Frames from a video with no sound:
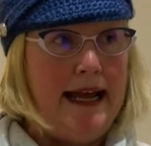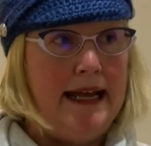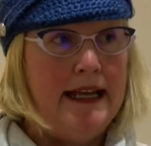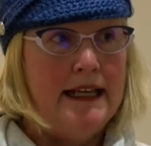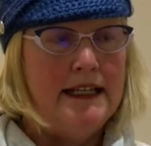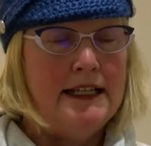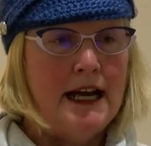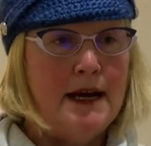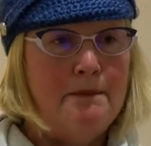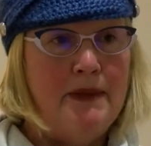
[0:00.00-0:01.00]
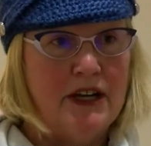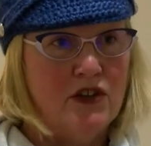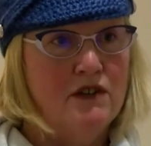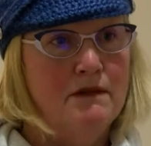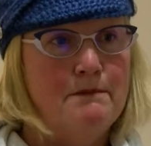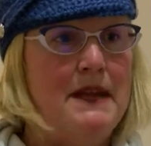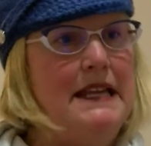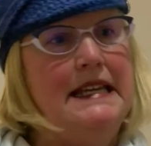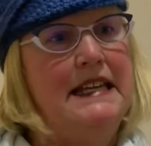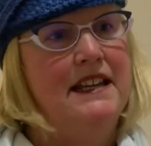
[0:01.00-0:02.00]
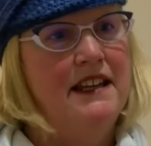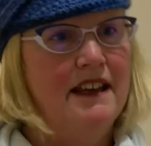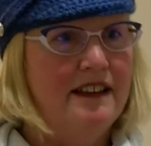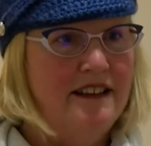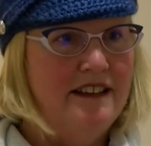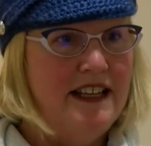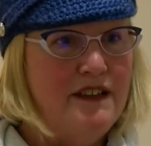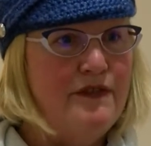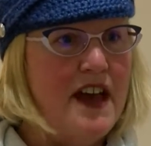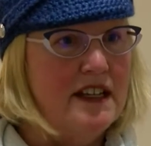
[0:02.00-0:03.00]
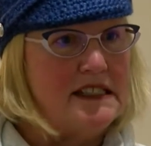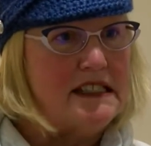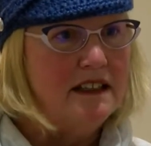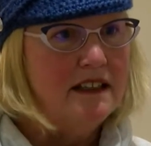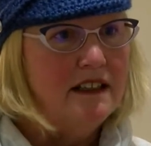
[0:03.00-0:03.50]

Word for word: A uh, pickle making event.